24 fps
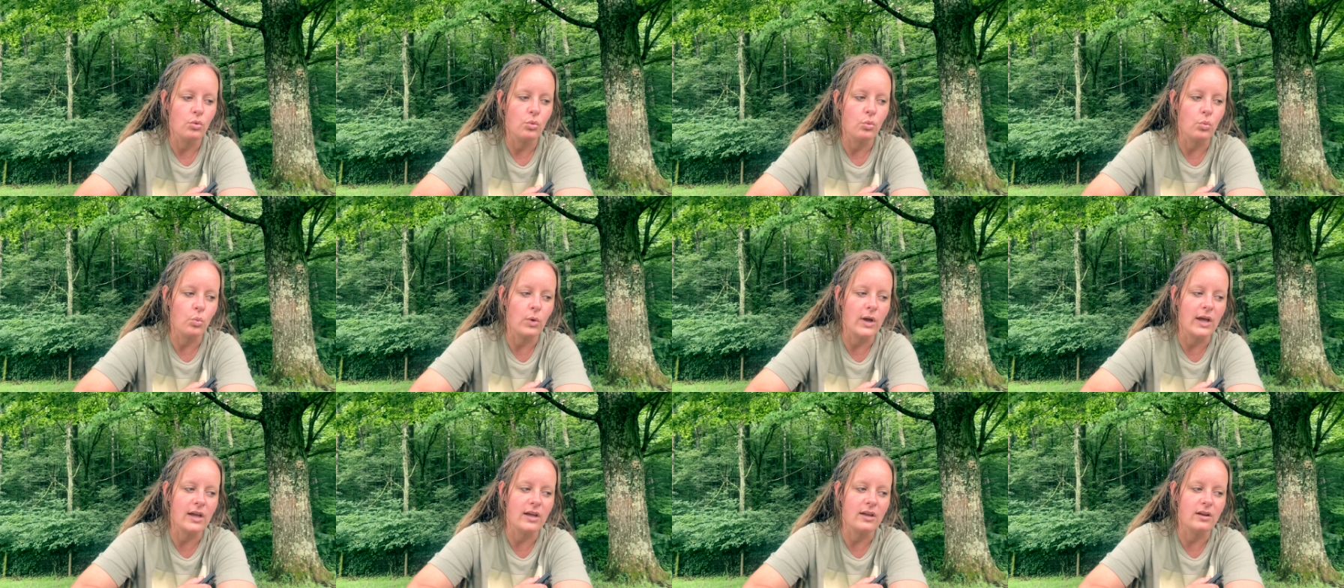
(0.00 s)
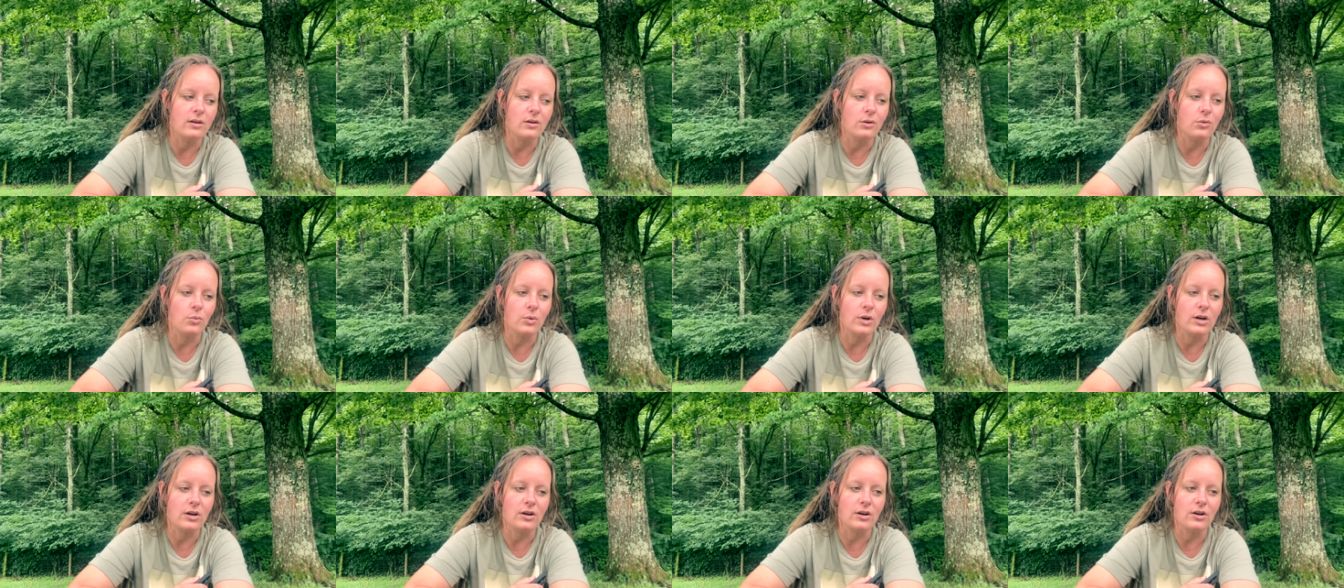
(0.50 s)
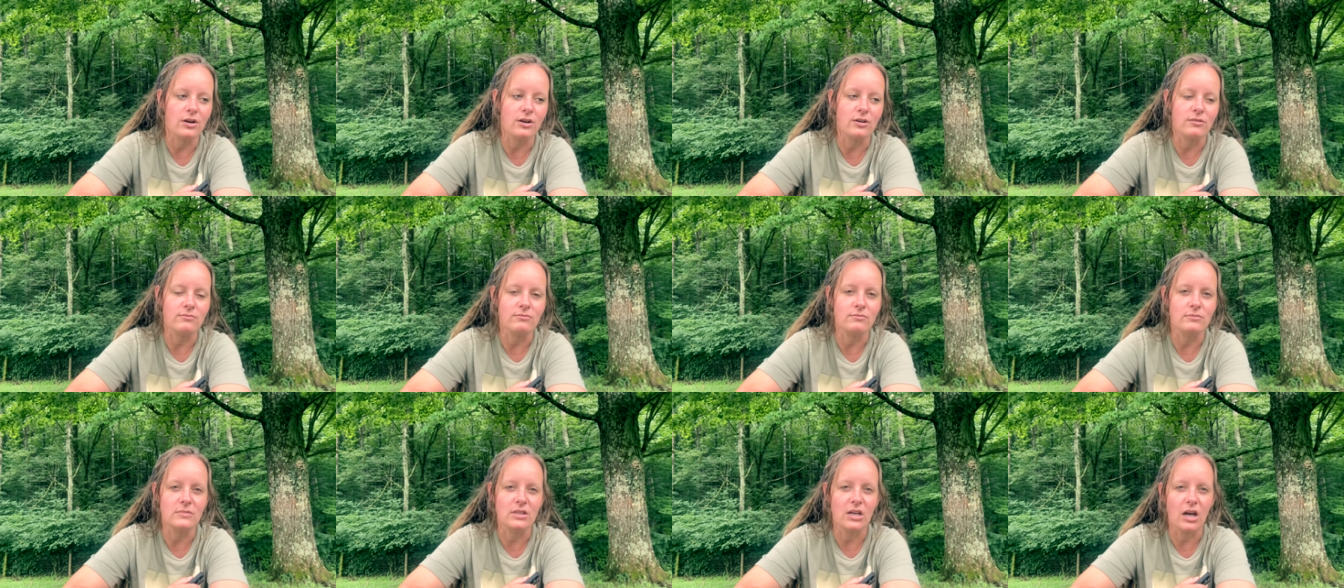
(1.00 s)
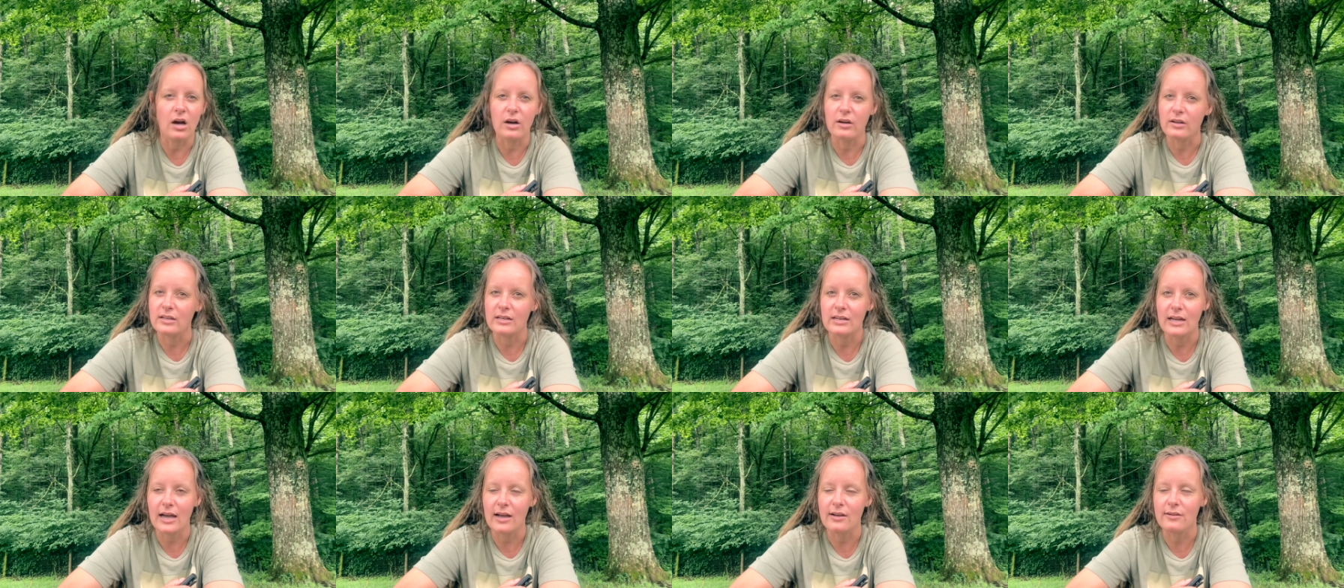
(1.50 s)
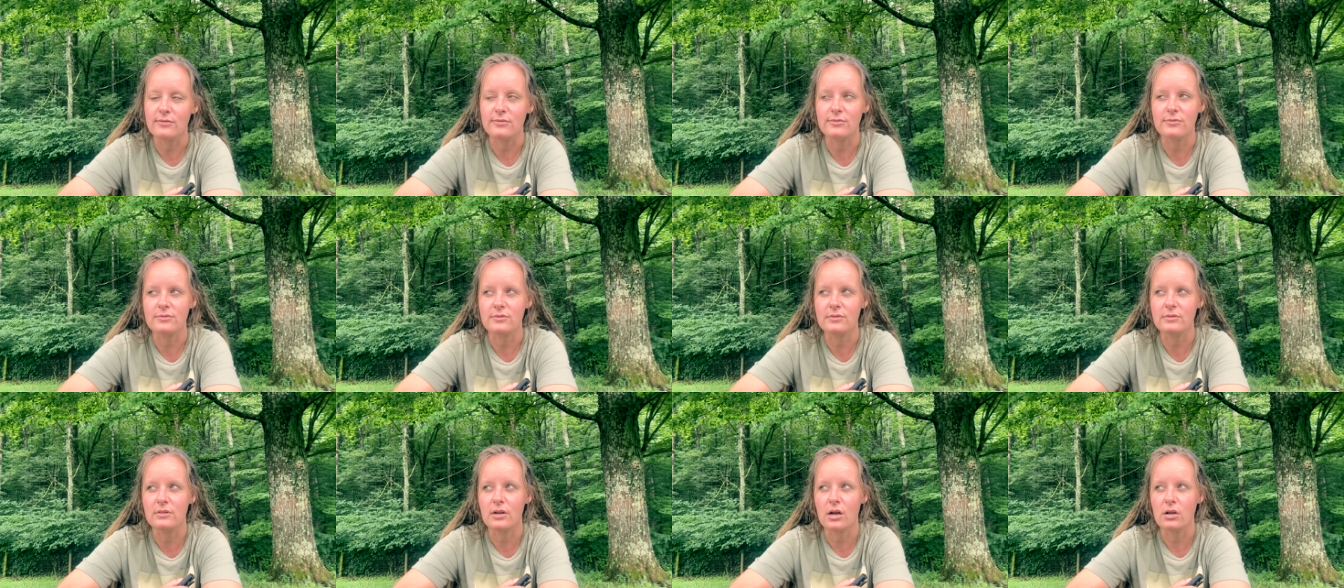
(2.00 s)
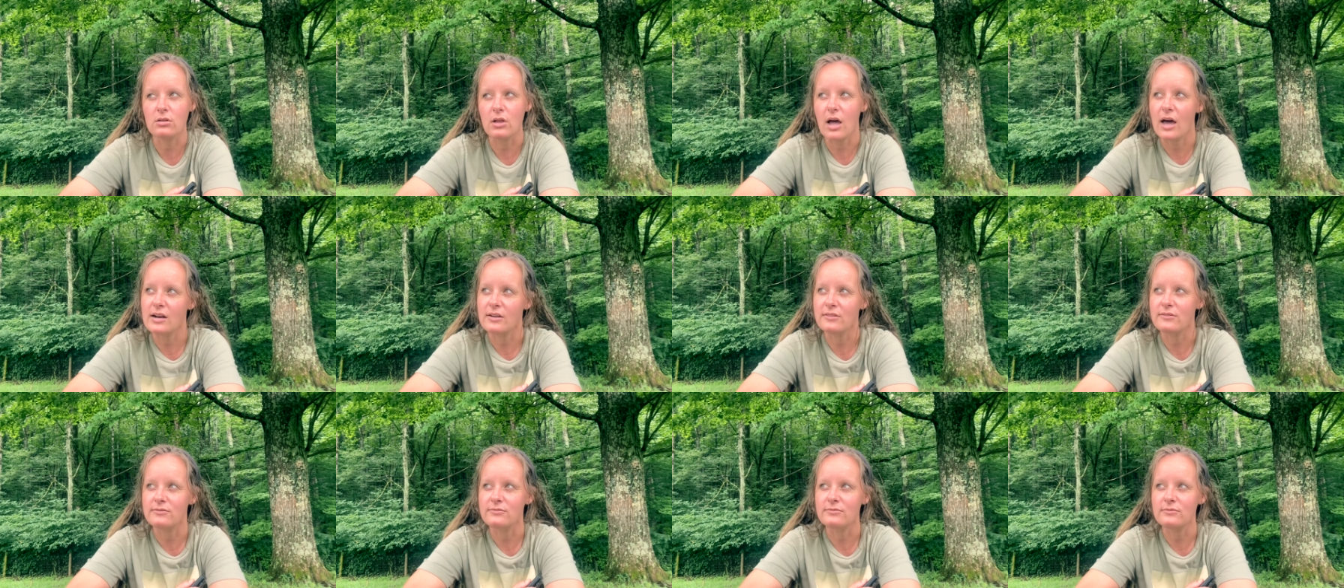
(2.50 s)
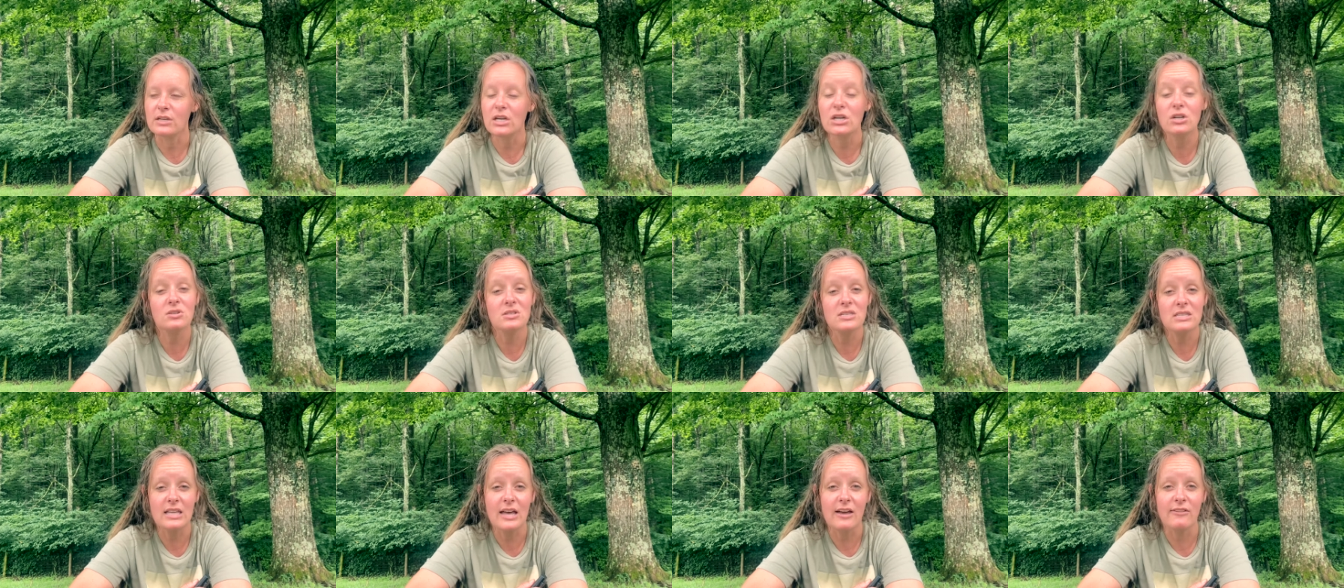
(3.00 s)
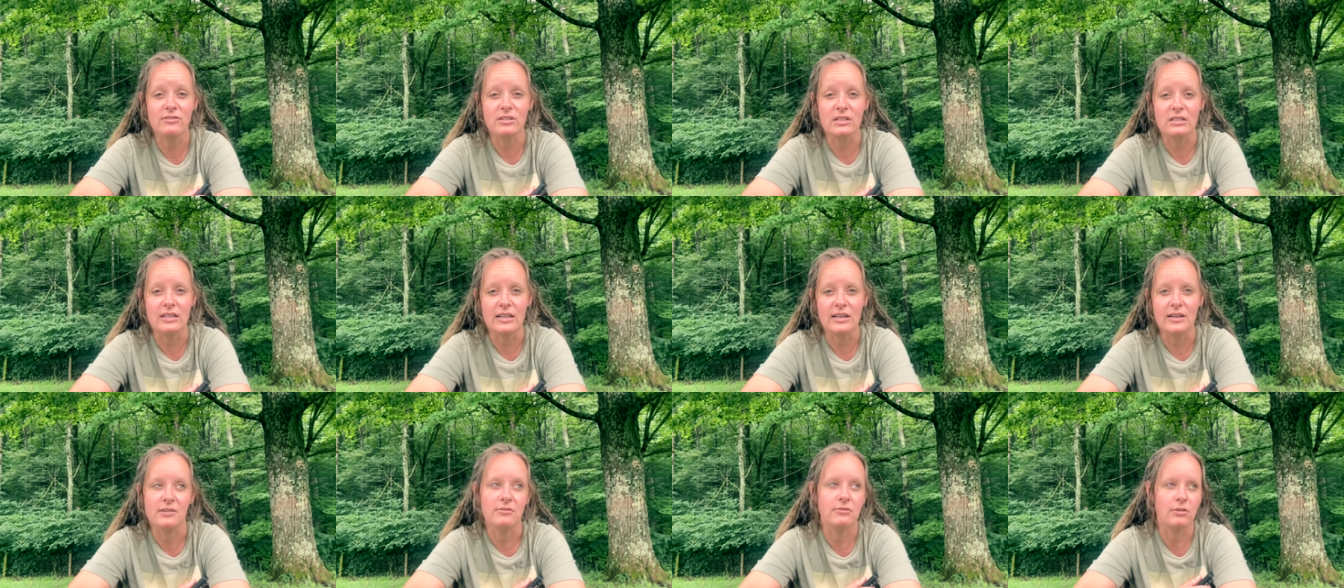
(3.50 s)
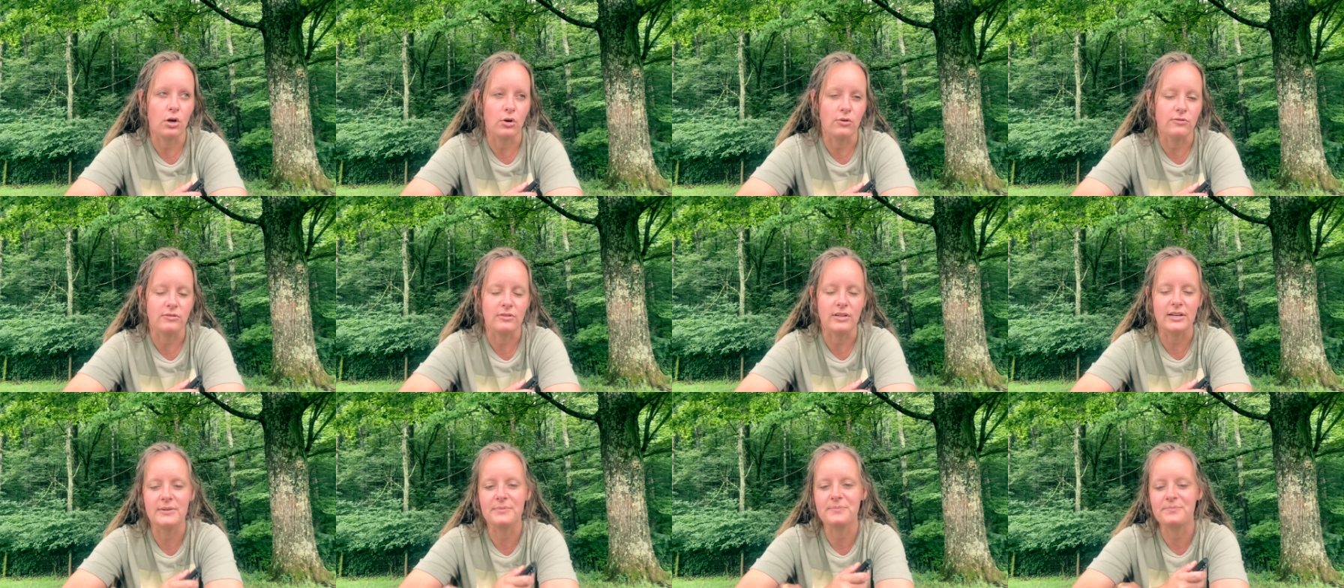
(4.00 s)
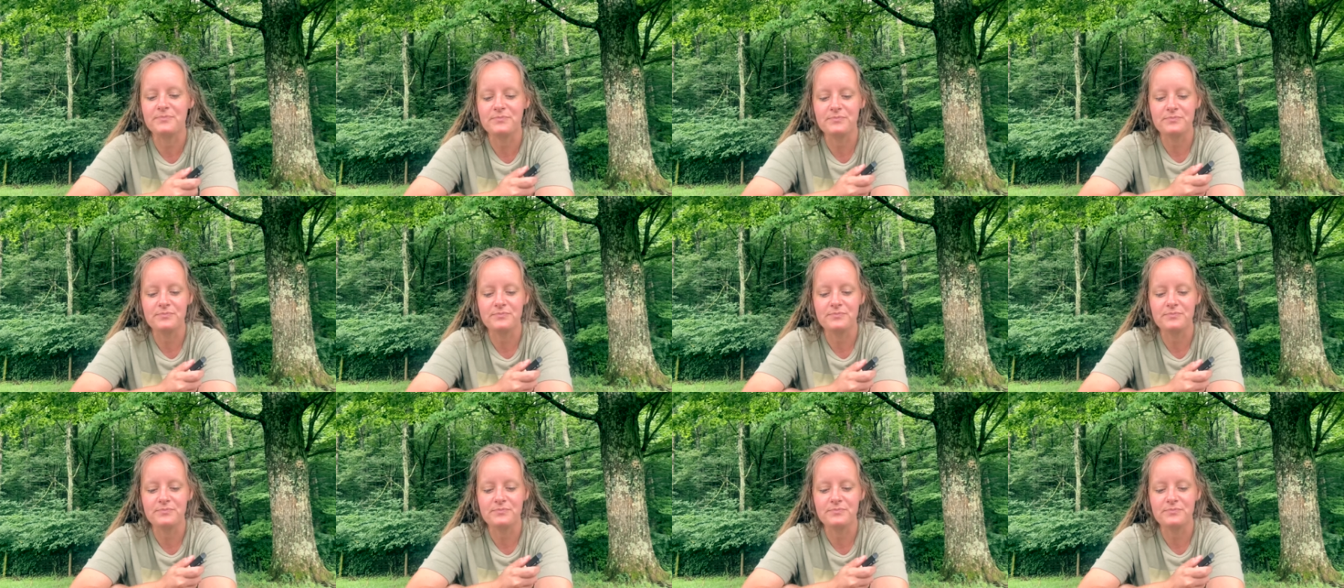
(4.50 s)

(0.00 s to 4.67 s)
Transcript: when we're young and have a lot of years left to live hopefully